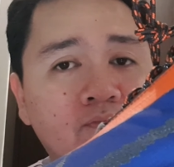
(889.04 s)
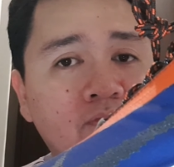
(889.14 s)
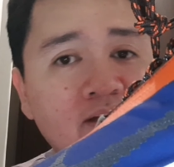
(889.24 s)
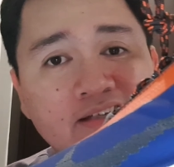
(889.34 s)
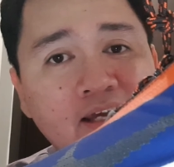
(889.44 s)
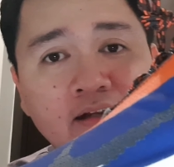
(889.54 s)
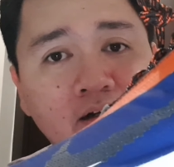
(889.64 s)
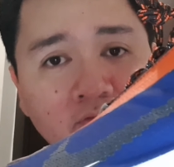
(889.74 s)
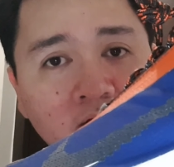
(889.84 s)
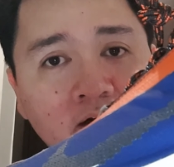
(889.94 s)
this ain't a
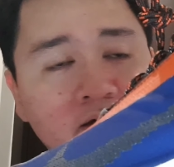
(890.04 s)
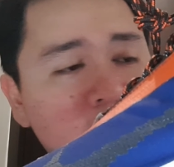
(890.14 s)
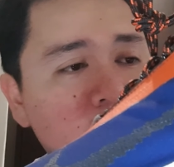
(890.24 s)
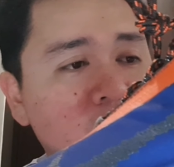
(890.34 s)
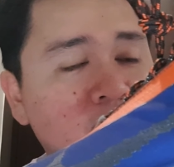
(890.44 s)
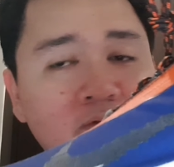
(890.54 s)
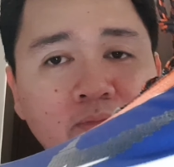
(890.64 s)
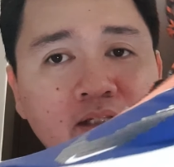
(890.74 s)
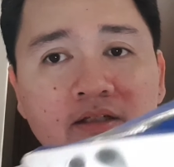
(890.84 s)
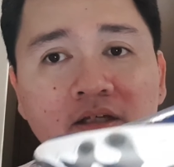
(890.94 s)
runner, so don't be
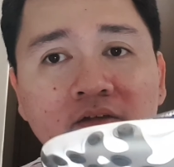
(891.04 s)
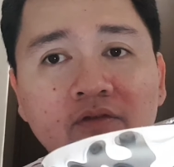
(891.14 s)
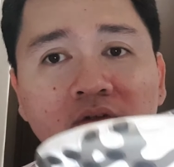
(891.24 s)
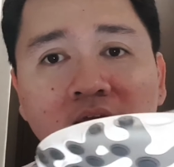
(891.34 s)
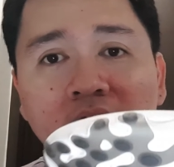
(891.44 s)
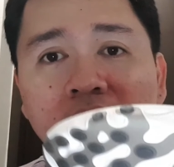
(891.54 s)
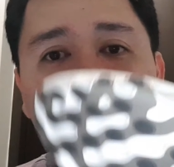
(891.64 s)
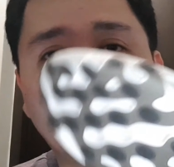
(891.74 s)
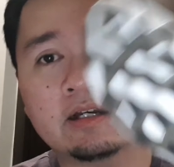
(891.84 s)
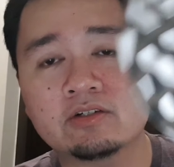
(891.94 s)
deceived. You can't
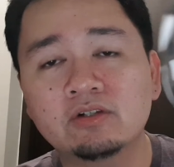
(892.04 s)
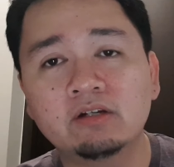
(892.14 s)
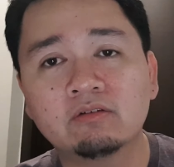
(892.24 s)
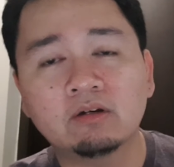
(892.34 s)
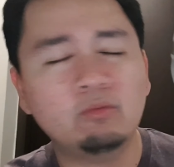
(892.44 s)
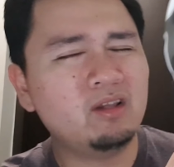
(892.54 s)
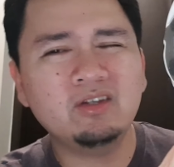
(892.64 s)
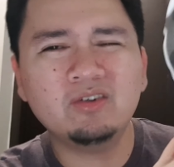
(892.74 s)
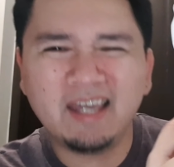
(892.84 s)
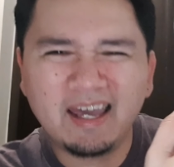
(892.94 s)
actually run. Well,
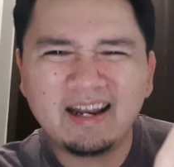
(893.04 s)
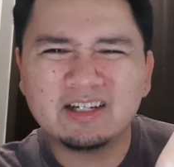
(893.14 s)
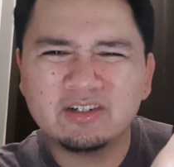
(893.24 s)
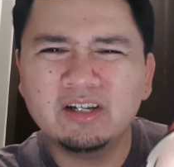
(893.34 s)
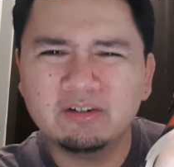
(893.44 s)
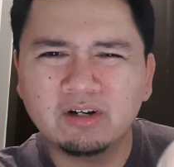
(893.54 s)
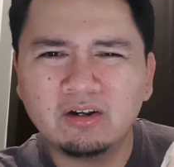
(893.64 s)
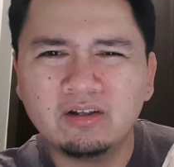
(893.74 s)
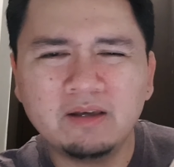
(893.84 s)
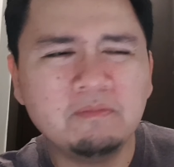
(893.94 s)
you can actually run
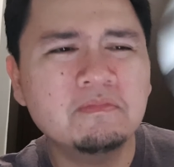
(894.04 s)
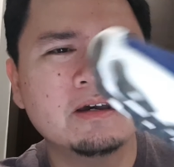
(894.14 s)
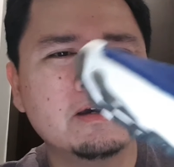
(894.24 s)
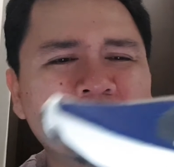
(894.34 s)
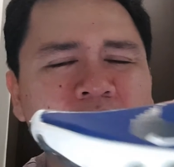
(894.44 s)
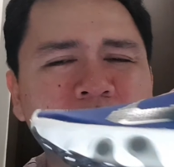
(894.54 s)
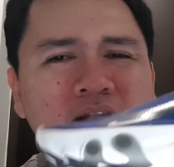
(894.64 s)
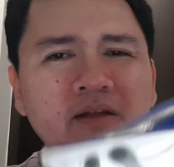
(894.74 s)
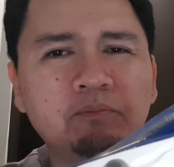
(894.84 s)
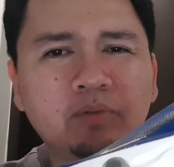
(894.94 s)
on them, but
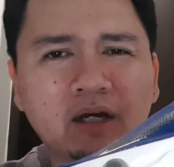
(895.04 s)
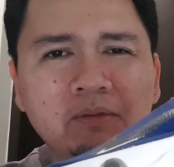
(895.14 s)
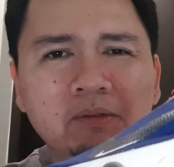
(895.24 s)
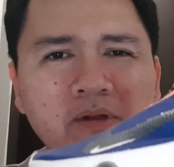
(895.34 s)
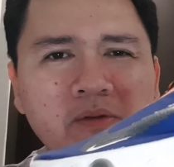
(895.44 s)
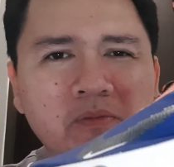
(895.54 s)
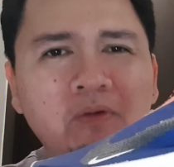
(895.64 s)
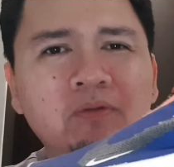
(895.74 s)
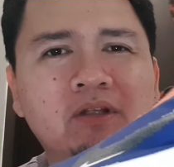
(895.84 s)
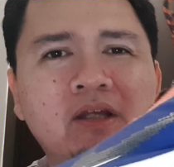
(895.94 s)
it probably
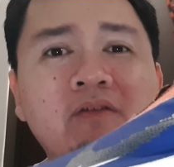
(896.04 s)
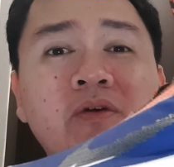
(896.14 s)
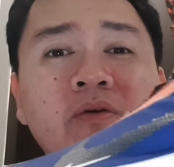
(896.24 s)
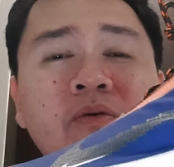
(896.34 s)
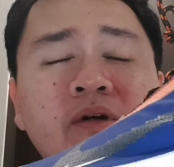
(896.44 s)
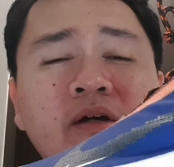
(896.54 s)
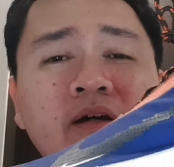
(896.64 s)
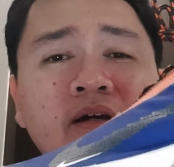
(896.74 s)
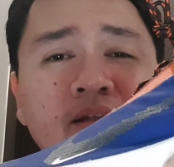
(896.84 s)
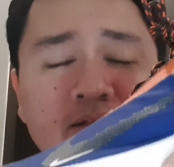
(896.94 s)
won't give you
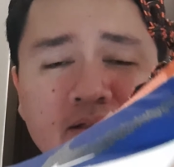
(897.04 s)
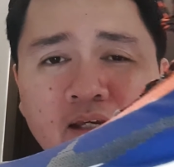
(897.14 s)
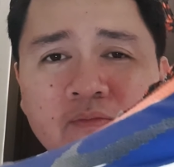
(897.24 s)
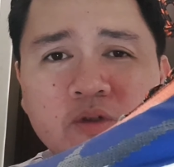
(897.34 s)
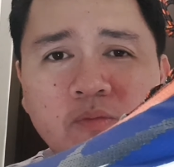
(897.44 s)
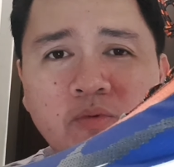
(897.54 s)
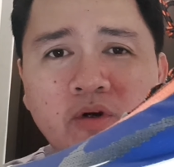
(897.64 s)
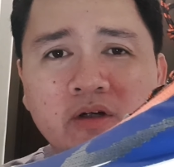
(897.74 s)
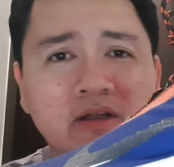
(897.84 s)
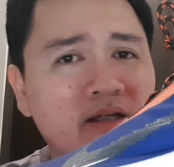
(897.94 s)
the same
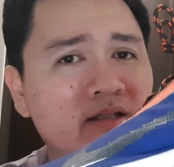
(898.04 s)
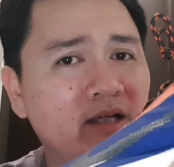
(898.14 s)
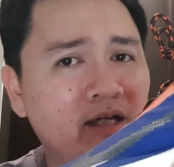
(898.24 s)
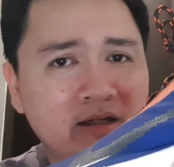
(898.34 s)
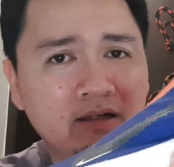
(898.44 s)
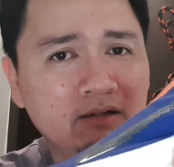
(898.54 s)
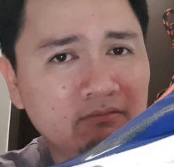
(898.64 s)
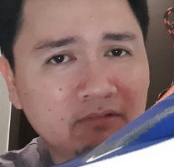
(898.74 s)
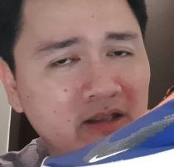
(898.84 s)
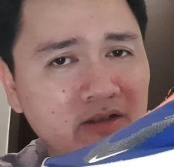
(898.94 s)
support as any
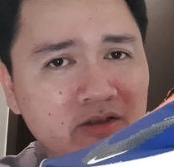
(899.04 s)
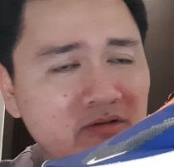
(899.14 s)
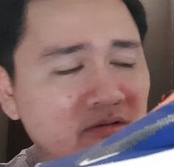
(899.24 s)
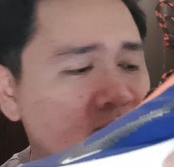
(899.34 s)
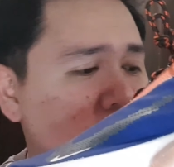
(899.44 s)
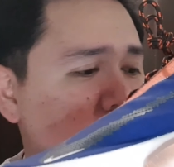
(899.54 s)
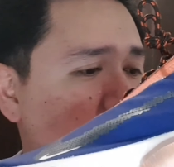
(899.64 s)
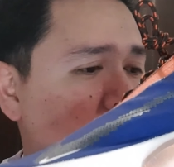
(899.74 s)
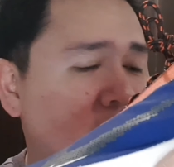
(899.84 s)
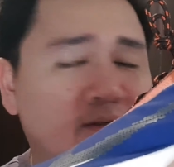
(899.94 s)
running shoes,
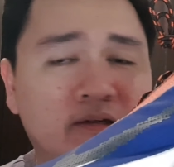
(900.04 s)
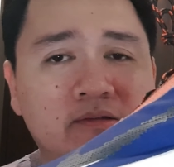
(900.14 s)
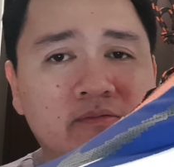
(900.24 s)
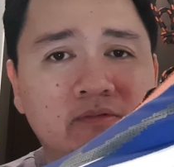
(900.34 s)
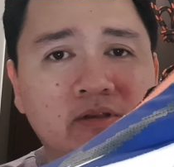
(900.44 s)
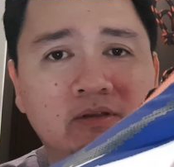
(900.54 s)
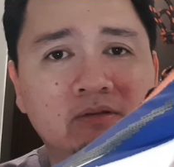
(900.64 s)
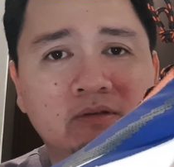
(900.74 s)
you know,